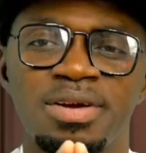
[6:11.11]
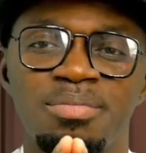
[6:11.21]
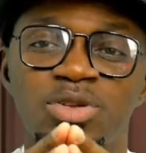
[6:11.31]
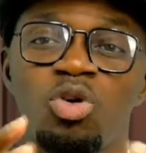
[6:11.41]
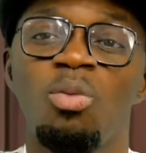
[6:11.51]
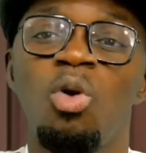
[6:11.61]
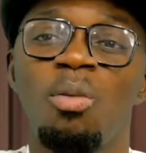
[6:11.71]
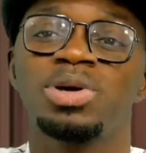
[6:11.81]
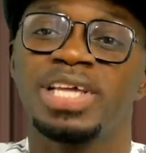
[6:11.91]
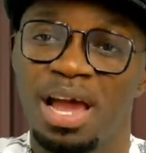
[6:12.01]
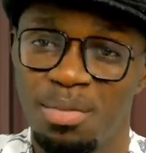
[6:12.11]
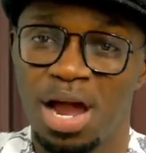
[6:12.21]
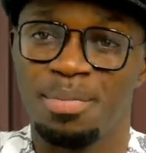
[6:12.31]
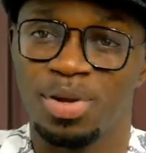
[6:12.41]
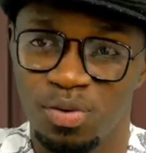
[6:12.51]
But one more time,
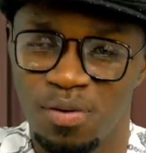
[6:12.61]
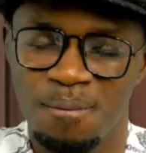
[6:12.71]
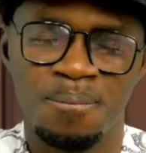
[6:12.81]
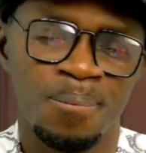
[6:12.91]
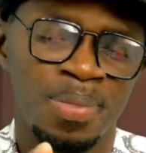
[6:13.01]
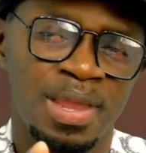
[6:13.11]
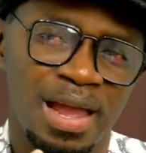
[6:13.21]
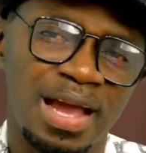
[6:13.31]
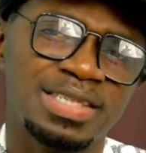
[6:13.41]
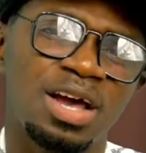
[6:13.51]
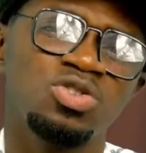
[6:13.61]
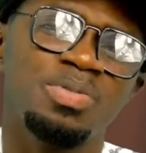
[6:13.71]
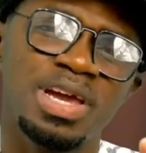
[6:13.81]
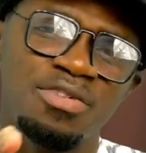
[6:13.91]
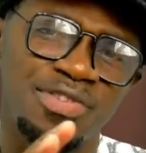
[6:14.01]
mamma. As answer
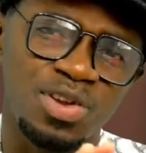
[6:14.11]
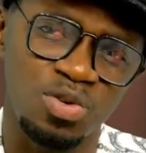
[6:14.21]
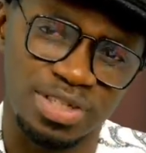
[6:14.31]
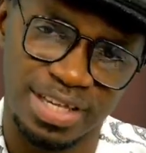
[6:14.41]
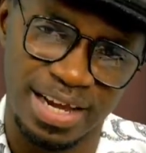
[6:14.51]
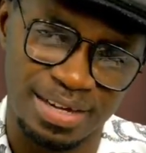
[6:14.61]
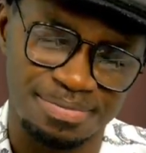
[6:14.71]
be a video say.